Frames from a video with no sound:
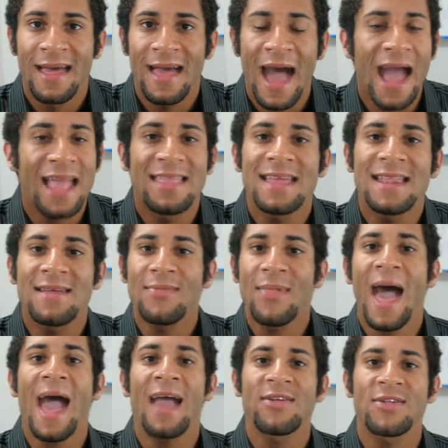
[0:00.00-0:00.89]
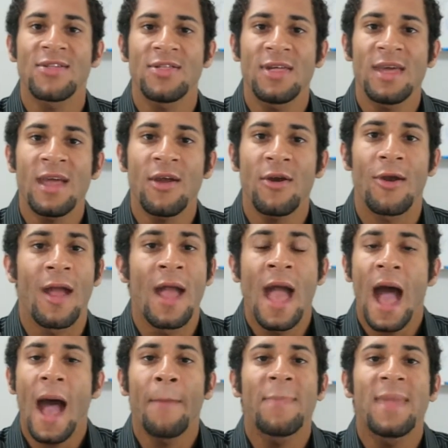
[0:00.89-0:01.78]
I did it last year.
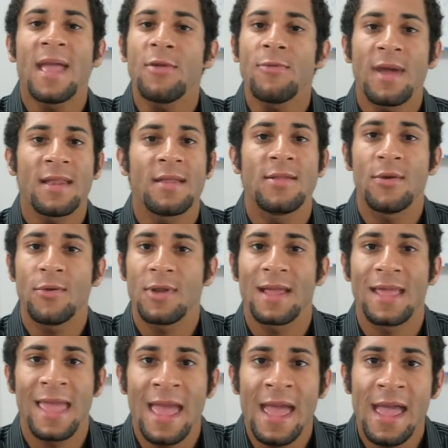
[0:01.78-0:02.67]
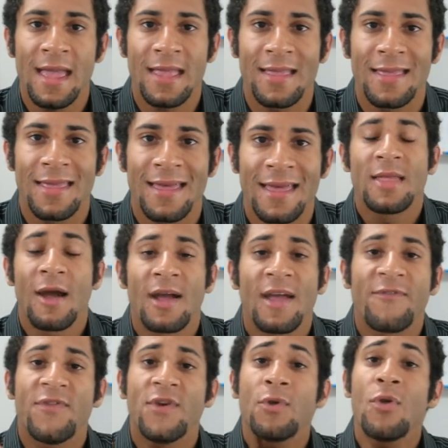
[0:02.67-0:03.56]
I'm getting ready to do it again. Now,
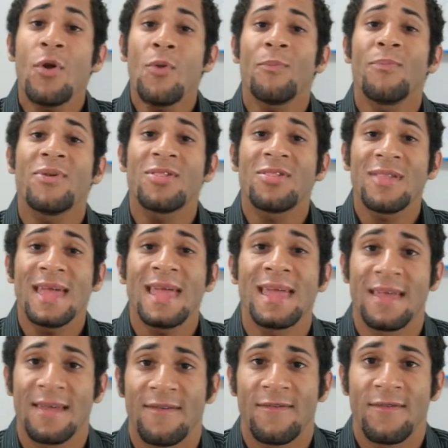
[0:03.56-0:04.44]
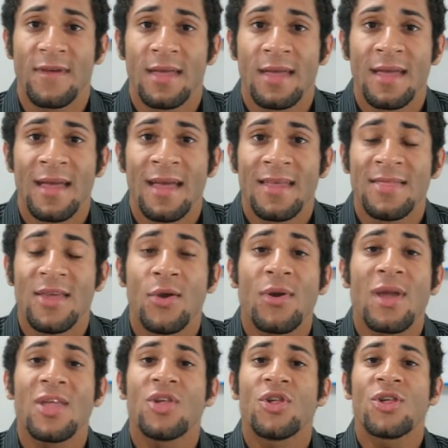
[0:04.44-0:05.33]
if you don't believe that
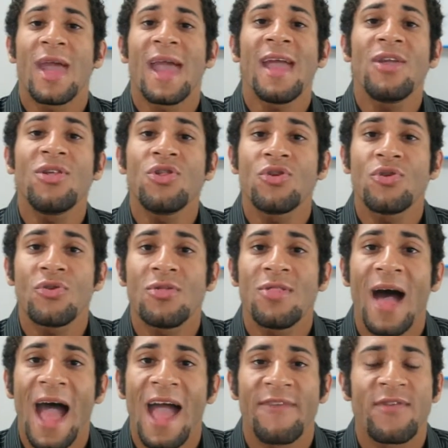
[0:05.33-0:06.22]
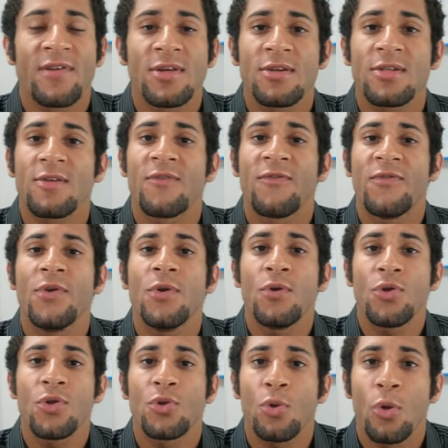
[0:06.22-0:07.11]
you can change your life in just a
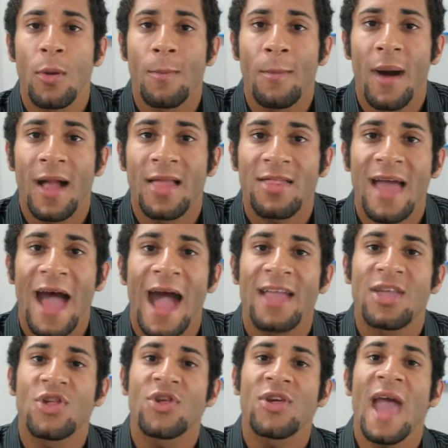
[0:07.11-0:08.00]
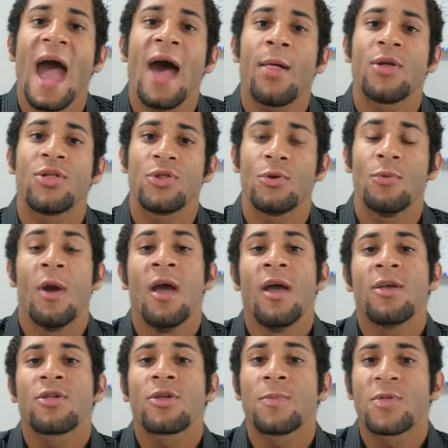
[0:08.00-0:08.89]
few short months, I challenge you,
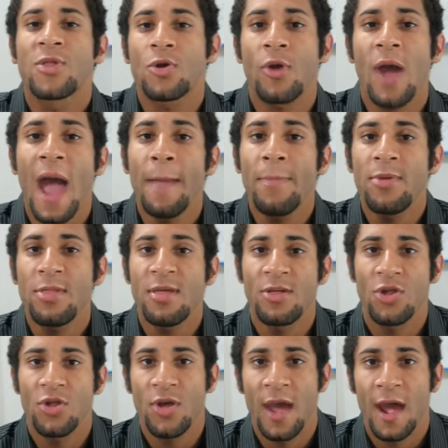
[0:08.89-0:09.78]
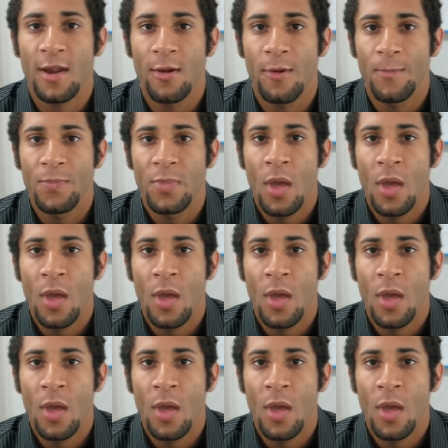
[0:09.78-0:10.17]
subscribe to this channel.